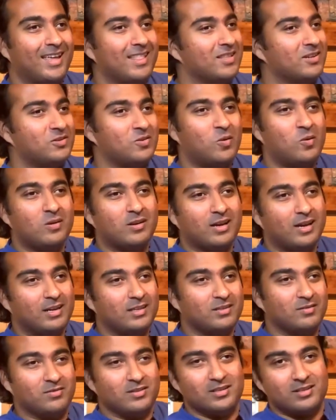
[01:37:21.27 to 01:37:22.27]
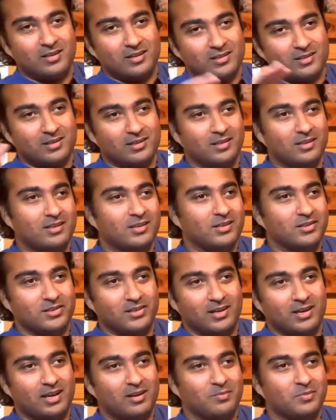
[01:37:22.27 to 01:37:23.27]
And there's all kinds of disgusting
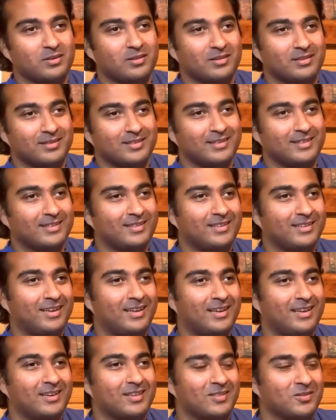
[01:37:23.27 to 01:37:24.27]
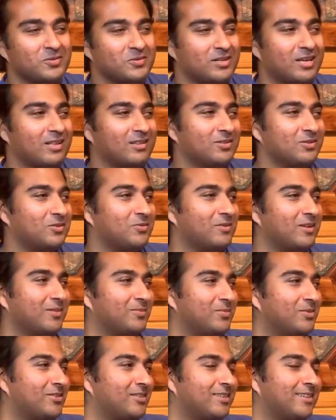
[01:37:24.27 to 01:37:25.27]
things that happen in those hellish
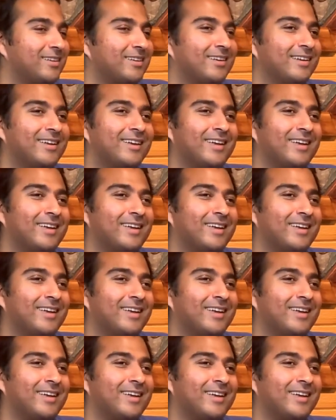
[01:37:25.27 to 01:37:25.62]
realms.